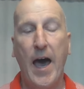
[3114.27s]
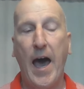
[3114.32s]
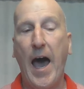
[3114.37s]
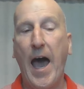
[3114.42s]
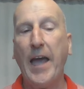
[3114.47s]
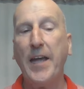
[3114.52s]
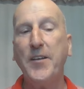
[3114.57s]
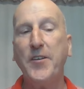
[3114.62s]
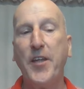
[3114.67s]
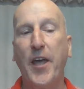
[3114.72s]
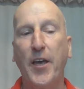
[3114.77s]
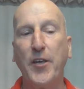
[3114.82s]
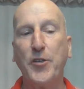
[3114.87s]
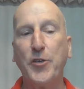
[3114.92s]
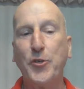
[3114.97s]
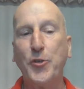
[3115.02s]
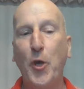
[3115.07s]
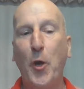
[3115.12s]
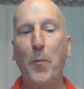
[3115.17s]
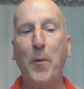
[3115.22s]
I
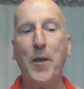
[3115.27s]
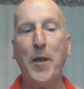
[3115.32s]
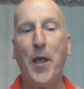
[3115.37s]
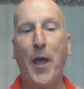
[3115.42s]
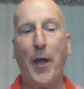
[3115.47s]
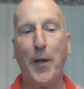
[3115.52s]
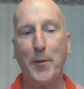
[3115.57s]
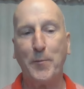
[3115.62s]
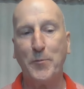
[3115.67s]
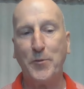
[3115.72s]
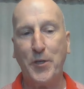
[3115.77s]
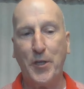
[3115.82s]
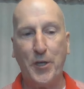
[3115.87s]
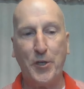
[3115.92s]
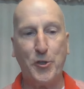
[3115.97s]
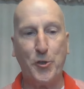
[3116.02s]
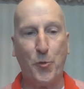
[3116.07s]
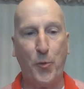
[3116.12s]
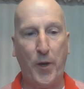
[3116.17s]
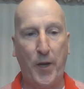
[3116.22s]
test so many items
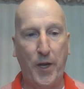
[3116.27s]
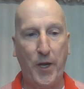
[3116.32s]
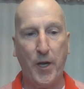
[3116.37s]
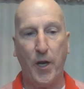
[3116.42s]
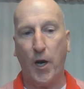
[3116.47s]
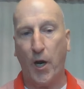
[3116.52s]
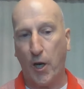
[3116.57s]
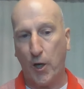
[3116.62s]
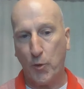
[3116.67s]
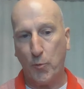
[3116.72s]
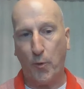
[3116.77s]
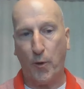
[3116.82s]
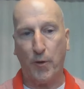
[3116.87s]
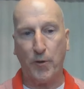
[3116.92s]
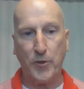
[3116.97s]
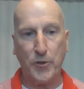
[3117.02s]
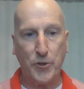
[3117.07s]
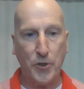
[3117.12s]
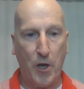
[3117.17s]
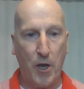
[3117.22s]
each week, hardware
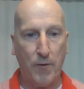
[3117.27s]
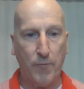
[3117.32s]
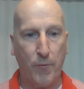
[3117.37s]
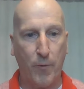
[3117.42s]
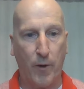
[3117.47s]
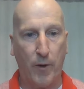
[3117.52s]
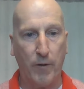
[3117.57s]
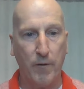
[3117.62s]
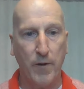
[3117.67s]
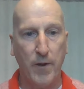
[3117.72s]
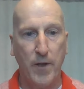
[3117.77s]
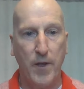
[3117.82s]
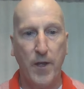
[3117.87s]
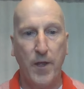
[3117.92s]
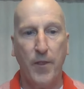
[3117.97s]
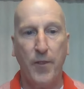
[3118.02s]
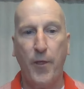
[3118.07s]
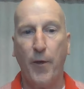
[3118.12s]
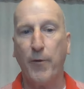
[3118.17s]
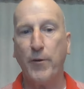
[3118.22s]
and software,
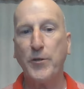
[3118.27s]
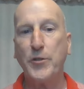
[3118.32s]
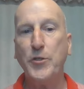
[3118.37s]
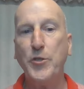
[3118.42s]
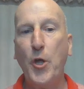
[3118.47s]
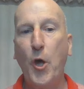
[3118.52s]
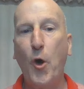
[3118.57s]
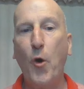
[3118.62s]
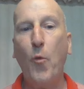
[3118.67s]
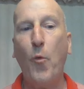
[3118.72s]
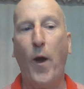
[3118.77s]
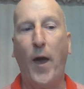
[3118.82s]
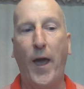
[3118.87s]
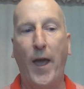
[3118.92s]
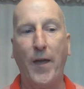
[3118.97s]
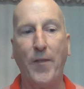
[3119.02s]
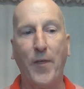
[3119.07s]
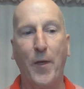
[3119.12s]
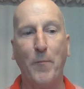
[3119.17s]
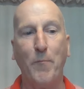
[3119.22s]
there is no
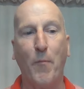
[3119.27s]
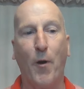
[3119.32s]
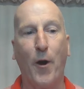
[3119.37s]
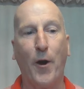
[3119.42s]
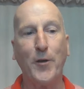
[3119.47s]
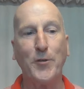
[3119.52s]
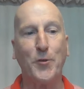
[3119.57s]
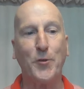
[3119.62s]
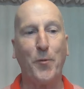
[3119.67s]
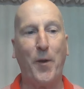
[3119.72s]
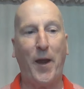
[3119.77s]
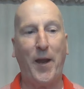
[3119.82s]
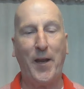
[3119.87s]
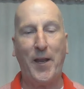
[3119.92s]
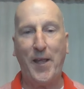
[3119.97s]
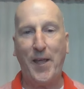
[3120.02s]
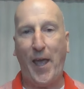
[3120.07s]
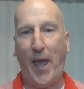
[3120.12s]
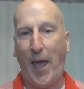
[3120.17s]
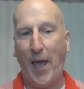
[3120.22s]
way that Mark
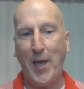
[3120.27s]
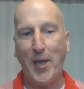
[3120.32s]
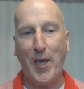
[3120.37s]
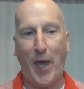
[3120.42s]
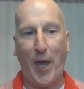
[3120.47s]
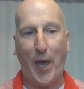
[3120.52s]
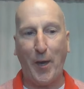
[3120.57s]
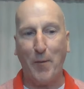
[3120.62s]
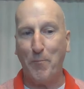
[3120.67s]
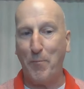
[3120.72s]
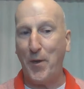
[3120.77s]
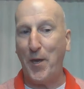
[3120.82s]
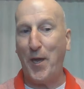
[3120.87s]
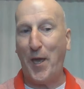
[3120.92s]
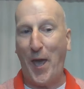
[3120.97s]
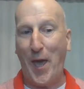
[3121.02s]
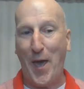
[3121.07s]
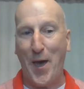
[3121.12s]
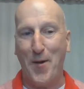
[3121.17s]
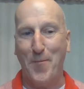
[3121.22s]
Zarate, a.k.a.
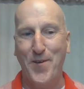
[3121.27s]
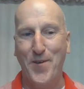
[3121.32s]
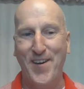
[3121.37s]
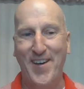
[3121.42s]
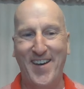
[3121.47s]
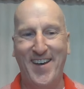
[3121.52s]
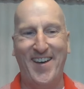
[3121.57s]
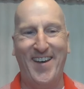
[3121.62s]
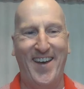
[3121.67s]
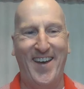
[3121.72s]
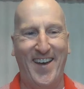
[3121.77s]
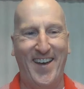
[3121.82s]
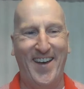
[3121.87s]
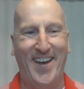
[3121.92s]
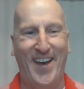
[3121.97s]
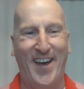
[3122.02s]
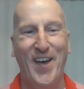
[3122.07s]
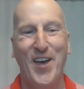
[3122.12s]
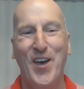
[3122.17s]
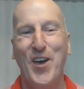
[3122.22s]
Big M,
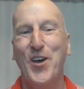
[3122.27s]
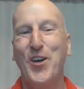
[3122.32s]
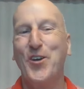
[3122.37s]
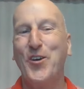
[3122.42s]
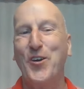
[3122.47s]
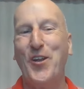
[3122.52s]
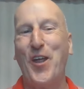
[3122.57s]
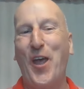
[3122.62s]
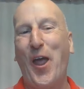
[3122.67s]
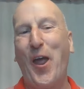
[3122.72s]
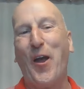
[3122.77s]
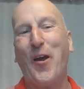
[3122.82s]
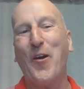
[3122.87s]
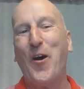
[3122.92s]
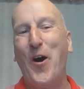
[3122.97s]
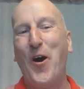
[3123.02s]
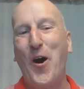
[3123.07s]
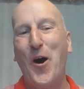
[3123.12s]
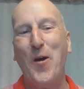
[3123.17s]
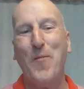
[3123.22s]
could air
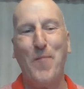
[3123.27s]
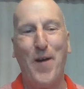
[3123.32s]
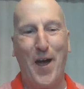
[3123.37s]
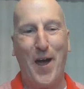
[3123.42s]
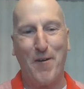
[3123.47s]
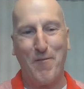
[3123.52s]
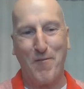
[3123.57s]
all my